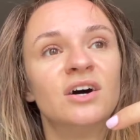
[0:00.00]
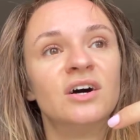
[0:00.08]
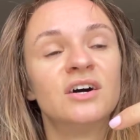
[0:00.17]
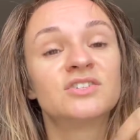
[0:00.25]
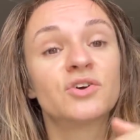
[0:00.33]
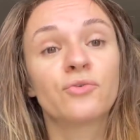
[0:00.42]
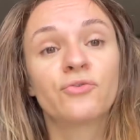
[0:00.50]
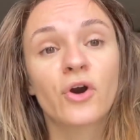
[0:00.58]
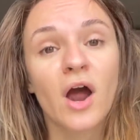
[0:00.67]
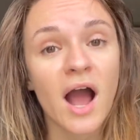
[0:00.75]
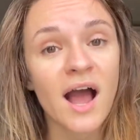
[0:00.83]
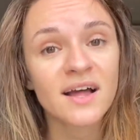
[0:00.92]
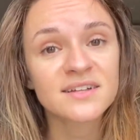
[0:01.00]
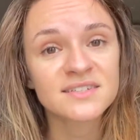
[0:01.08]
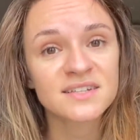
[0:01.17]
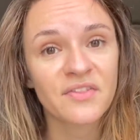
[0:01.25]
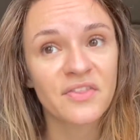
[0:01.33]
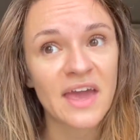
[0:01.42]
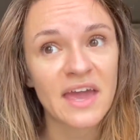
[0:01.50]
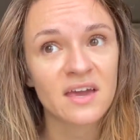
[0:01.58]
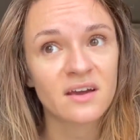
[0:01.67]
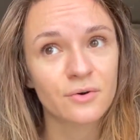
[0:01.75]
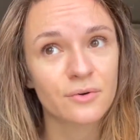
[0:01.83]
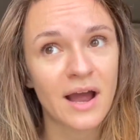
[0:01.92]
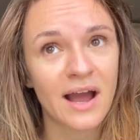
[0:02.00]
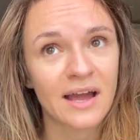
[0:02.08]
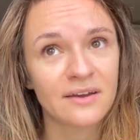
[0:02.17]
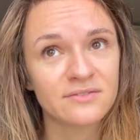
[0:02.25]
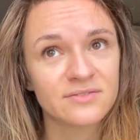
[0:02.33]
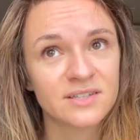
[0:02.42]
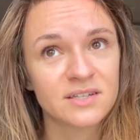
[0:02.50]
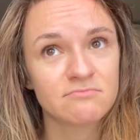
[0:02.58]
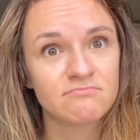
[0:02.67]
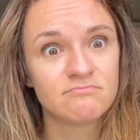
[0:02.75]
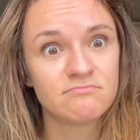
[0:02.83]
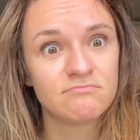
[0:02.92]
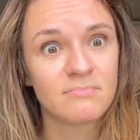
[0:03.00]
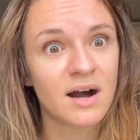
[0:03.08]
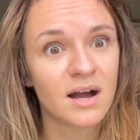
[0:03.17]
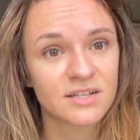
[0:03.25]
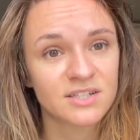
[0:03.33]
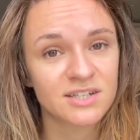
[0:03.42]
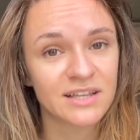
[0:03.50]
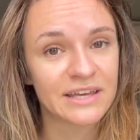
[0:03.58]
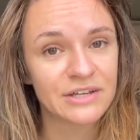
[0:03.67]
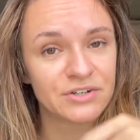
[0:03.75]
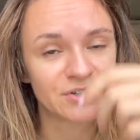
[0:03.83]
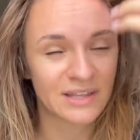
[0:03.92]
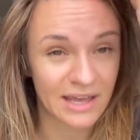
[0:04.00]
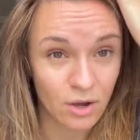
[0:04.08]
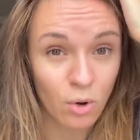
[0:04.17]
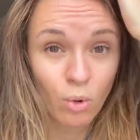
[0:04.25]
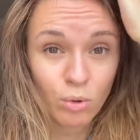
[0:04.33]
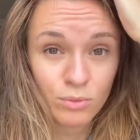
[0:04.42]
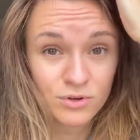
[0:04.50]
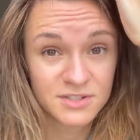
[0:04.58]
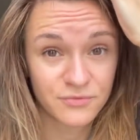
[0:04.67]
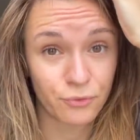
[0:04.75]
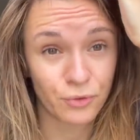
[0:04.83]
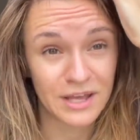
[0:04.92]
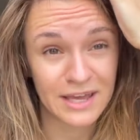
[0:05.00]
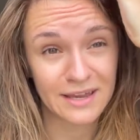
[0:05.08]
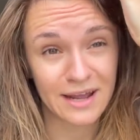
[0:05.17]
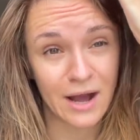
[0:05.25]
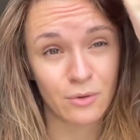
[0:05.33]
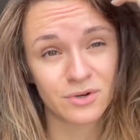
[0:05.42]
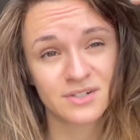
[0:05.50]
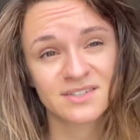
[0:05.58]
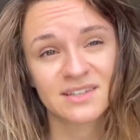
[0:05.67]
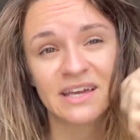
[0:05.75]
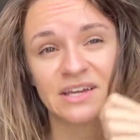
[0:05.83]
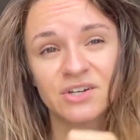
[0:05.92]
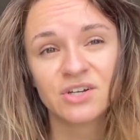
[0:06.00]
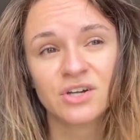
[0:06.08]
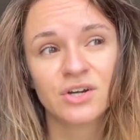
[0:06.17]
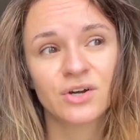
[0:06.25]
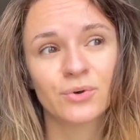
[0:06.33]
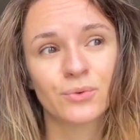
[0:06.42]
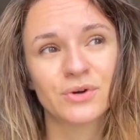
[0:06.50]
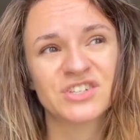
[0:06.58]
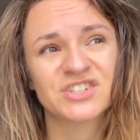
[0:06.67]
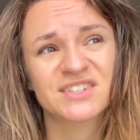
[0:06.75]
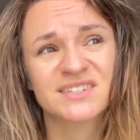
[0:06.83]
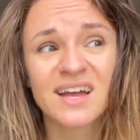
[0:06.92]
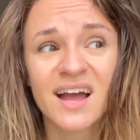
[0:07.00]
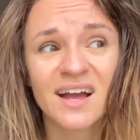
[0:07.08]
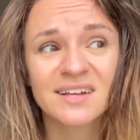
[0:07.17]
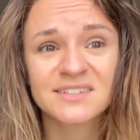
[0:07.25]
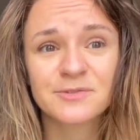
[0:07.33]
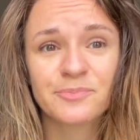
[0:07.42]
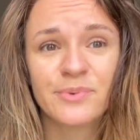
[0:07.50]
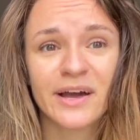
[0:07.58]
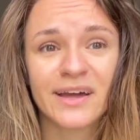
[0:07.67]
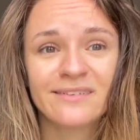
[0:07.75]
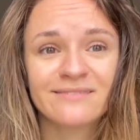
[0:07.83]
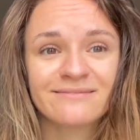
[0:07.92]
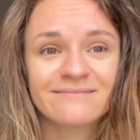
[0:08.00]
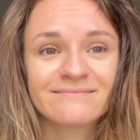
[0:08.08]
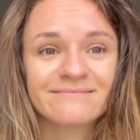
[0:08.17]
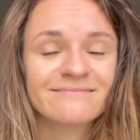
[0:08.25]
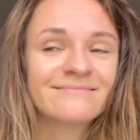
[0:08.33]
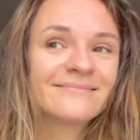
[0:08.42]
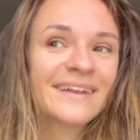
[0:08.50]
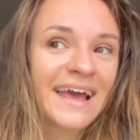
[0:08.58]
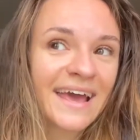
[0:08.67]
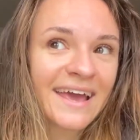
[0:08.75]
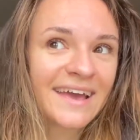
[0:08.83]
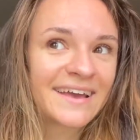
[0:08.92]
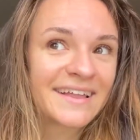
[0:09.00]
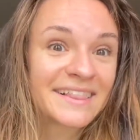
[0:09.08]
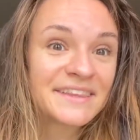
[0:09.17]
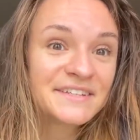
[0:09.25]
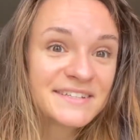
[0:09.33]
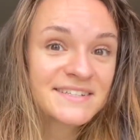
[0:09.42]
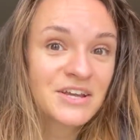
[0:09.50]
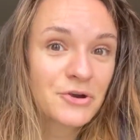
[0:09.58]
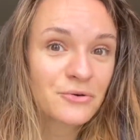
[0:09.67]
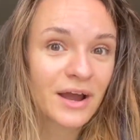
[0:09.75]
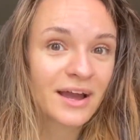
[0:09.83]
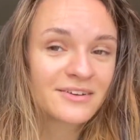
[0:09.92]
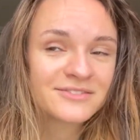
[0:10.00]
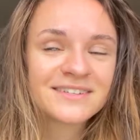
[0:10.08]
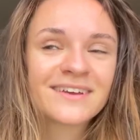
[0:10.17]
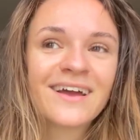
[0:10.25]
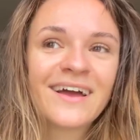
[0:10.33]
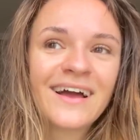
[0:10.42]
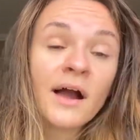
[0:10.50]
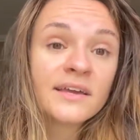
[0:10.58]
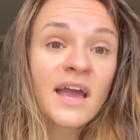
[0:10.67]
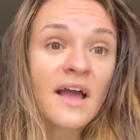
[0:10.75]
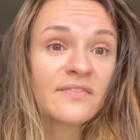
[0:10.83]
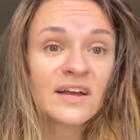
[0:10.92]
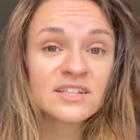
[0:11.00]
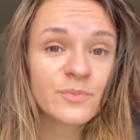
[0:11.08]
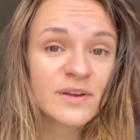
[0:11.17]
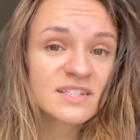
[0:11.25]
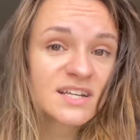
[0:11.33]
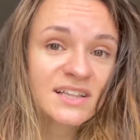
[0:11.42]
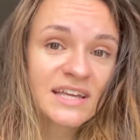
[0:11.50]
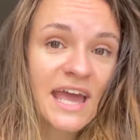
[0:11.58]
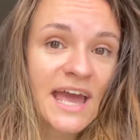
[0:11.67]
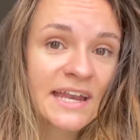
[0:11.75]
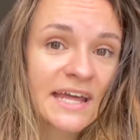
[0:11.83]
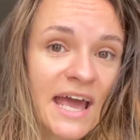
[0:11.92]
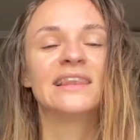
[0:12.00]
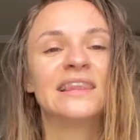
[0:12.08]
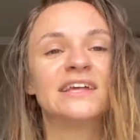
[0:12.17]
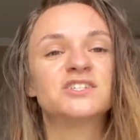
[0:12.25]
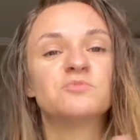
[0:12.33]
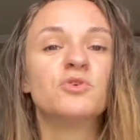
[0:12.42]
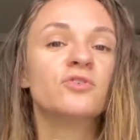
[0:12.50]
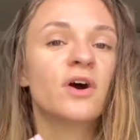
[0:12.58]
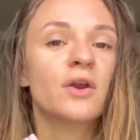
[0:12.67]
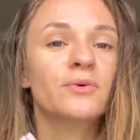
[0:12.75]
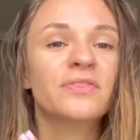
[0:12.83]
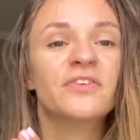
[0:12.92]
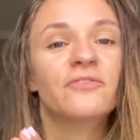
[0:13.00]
So for us, they arrived much later, like almost 48 hours later, which sucked, but hey, at least they arrived. Yeah, and that's basically it. Let's move on with the